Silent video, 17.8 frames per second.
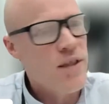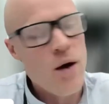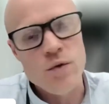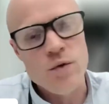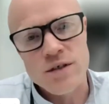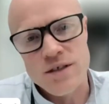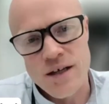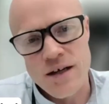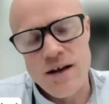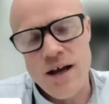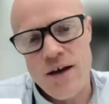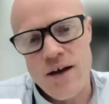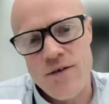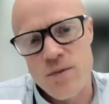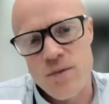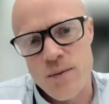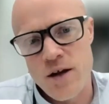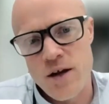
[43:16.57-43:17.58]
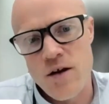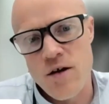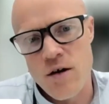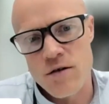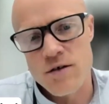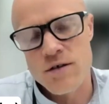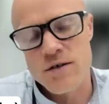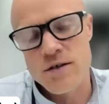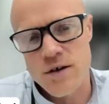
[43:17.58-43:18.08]
but that would still have to be
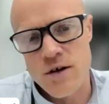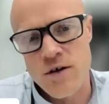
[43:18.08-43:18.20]
logged